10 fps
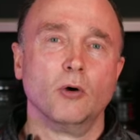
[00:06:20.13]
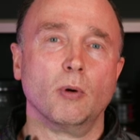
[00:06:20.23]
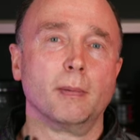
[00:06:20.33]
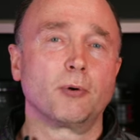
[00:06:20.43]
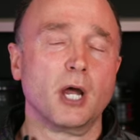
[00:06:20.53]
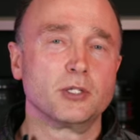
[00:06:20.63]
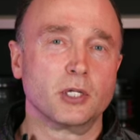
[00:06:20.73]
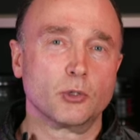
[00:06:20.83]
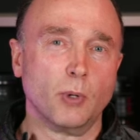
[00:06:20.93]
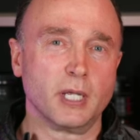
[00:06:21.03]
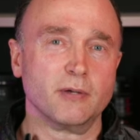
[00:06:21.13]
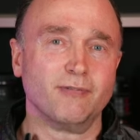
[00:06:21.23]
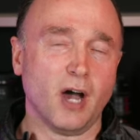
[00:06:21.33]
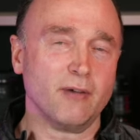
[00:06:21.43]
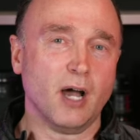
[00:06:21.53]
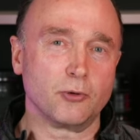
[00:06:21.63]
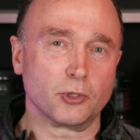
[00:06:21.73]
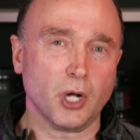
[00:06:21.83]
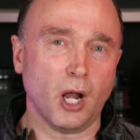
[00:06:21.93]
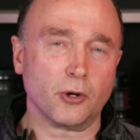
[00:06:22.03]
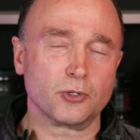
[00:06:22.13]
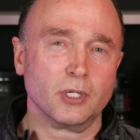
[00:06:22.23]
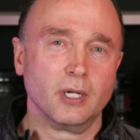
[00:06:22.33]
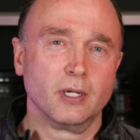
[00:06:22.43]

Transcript: will be priced at $2,500,